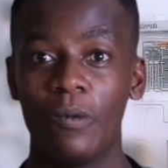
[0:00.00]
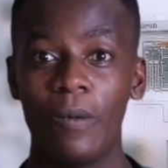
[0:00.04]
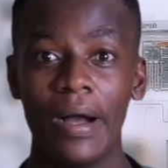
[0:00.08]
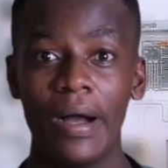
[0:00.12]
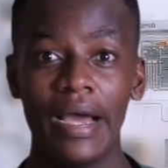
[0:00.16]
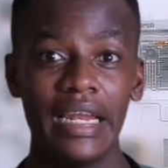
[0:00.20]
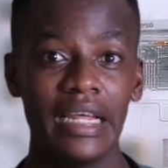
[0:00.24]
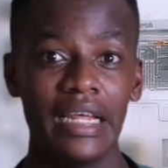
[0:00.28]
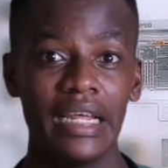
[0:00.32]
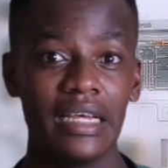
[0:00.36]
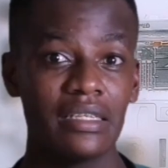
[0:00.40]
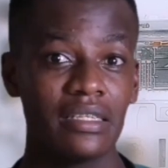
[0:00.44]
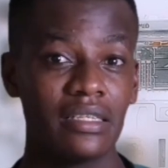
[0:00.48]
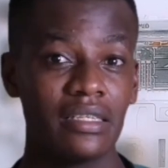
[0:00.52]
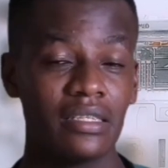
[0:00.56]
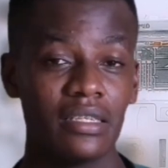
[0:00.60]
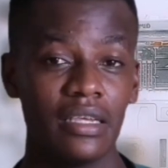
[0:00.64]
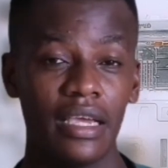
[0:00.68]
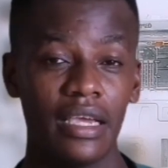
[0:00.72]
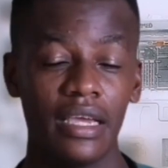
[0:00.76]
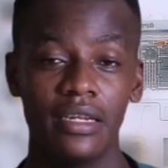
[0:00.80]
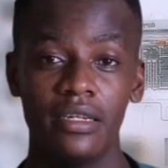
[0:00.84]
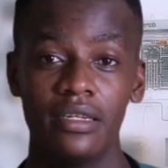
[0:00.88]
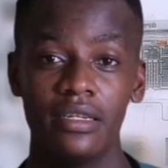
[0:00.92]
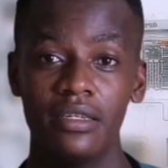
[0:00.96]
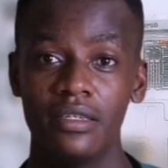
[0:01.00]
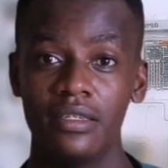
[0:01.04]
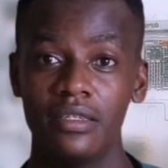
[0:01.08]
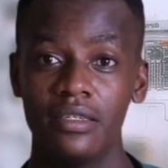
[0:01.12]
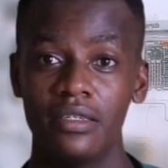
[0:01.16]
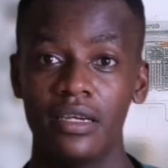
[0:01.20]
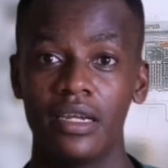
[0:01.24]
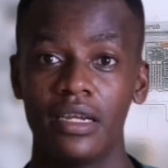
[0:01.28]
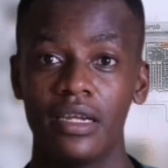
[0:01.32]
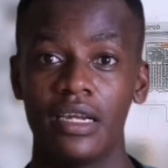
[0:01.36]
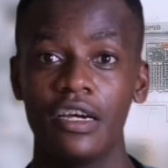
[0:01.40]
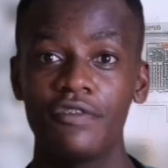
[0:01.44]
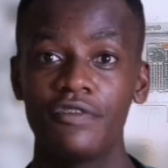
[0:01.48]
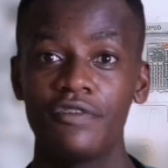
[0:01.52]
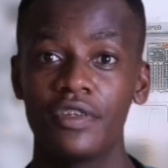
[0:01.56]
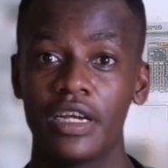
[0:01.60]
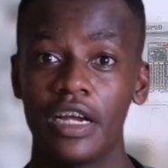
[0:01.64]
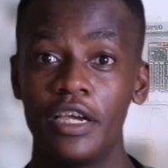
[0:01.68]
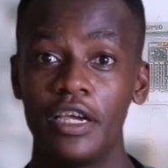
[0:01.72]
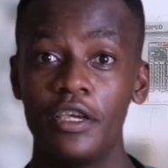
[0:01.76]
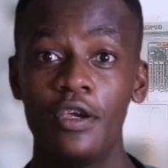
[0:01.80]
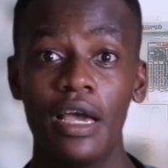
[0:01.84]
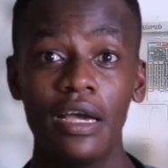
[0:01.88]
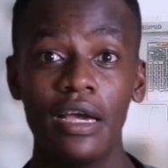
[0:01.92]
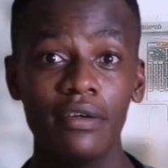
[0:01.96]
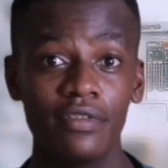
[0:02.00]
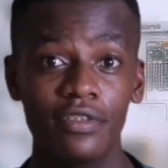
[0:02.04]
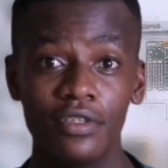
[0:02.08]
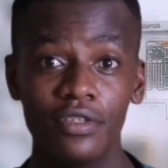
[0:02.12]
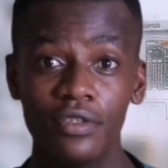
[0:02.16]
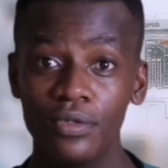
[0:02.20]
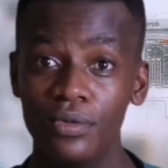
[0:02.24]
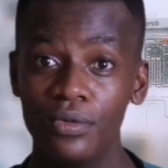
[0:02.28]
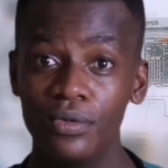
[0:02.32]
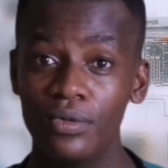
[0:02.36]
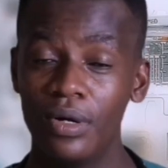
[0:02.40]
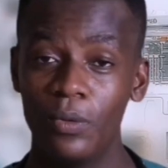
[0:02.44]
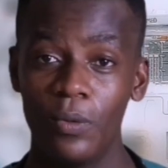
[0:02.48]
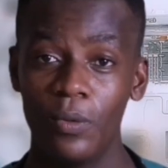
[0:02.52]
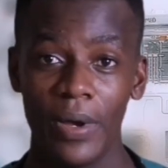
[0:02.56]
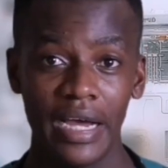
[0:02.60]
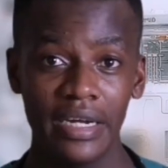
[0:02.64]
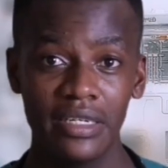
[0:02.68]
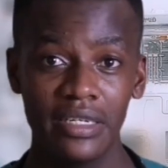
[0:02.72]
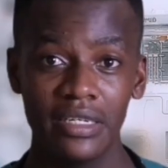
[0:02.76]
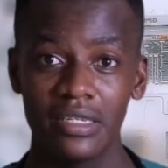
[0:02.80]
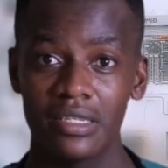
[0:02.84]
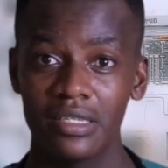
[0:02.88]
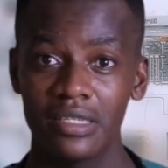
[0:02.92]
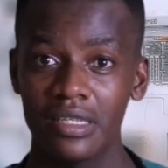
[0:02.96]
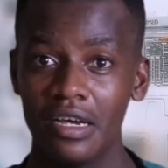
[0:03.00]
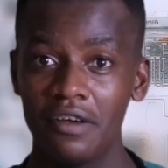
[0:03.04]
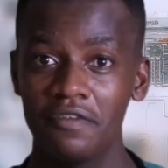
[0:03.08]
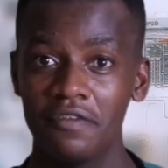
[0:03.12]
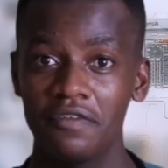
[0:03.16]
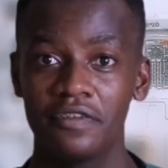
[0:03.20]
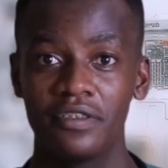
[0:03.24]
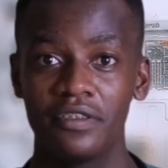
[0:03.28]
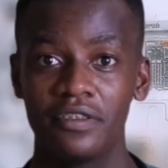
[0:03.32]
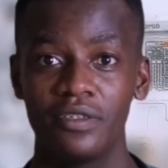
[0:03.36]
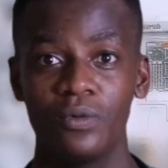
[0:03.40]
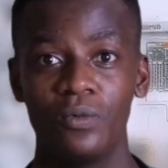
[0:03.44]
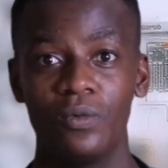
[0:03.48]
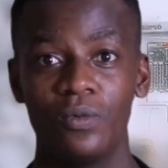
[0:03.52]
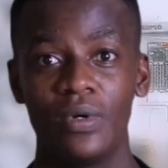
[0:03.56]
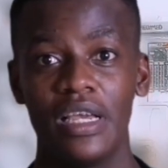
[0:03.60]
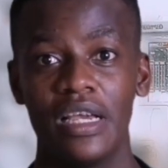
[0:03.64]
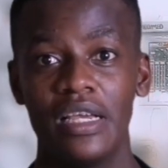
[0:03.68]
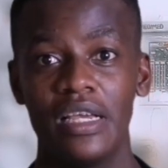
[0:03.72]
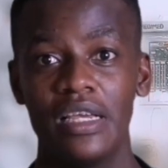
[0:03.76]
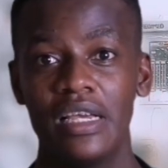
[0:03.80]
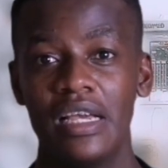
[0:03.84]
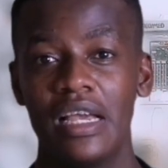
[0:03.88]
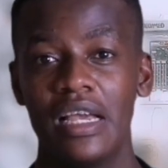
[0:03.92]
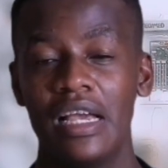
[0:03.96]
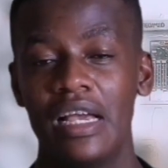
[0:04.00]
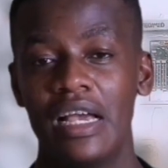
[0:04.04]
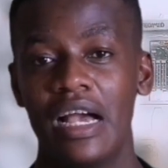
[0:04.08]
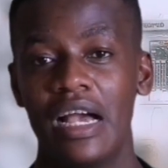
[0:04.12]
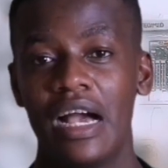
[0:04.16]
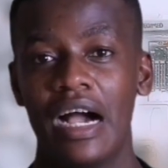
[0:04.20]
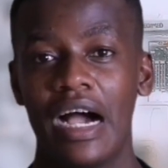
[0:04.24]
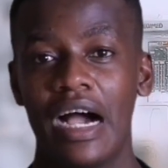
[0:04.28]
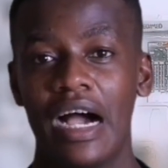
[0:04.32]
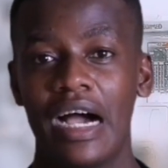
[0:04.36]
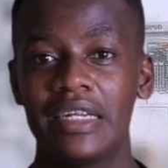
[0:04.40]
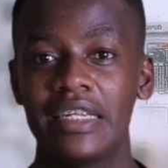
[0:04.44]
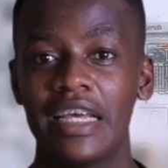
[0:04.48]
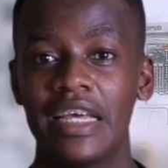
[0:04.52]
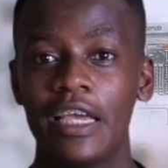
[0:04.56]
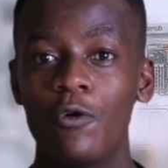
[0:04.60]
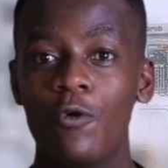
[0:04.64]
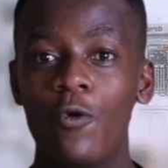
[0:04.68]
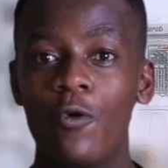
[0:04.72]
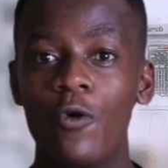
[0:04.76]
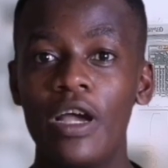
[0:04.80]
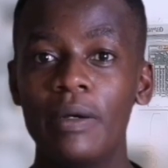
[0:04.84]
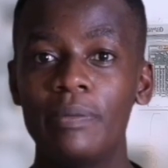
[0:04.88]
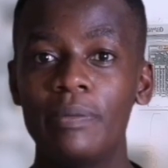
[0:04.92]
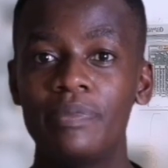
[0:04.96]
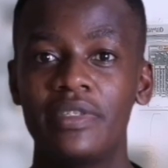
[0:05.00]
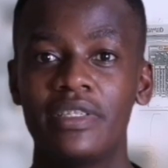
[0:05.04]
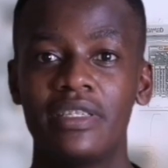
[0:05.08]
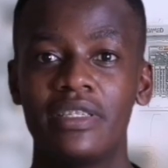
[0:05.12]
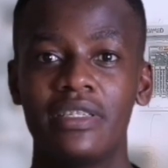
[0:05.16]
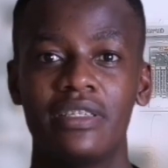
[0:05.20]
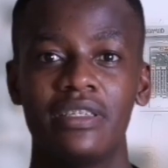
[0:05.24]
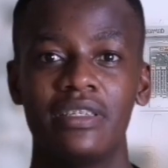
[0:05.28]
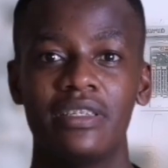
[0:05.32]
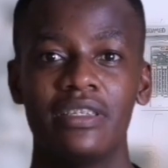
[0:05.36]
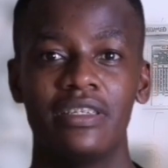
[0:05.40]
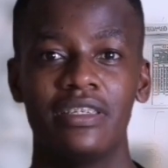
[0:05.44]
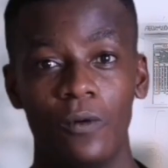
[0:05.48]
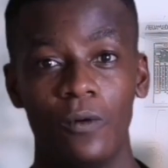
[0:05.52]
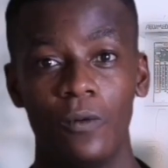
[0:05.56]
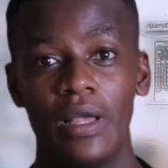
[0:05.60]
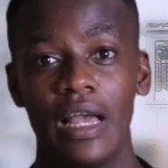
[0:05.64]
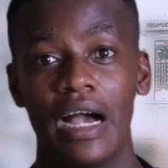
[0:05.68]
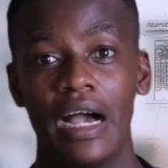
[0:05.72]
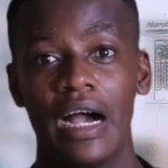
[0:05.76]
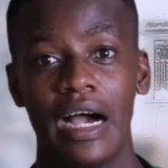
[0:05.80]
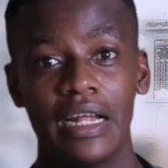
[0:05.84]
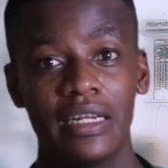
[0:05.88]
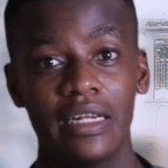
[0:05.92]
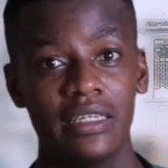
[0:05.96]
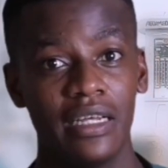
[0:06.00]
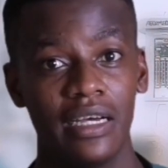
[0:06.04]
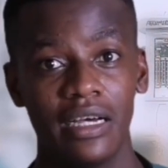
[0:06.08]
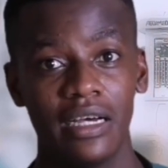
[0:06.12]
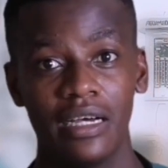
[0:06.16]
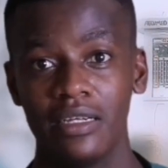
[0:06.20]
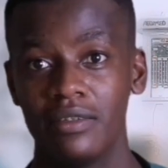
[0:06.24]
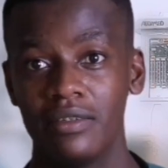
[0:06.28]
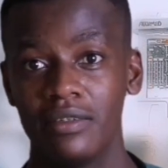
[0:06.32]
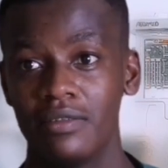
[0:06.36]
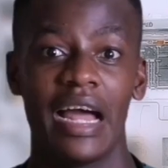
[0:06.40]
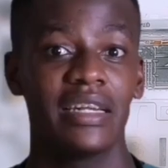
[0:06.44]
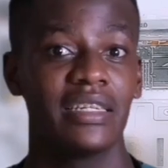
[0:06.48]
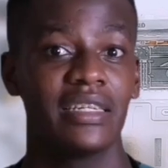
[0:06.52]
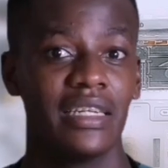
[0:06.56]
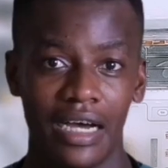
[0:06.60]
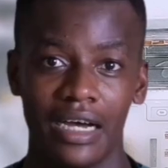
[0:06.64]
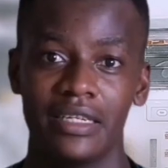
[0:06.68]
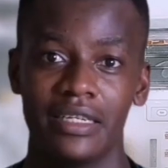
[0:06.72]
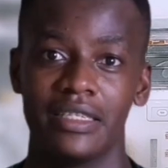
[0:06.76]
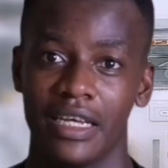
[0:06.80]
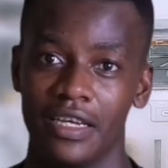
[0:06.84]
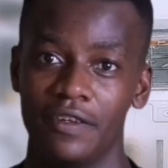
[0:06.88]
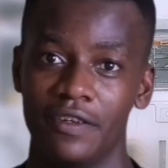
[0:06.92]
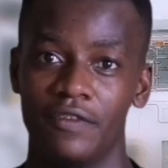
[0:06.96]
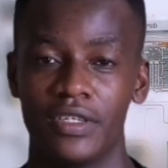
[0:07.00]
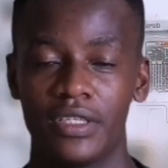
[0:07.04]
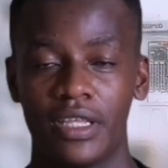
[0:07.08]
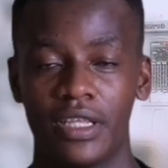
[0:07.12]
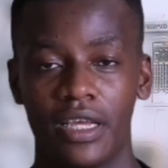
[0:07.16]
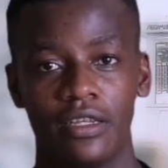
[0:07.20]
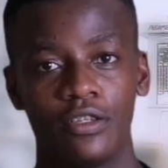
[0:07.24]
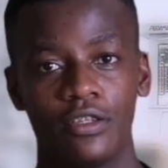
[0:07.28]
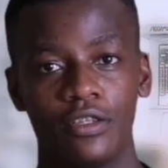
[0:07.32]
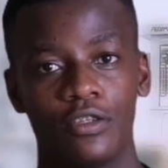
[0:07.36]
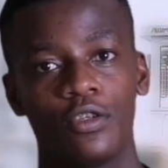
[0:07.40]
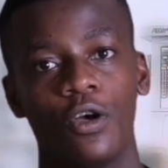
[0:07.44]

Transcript: While as in Africa, you have to, we're understaffed, we're under-equipped, we are under everything.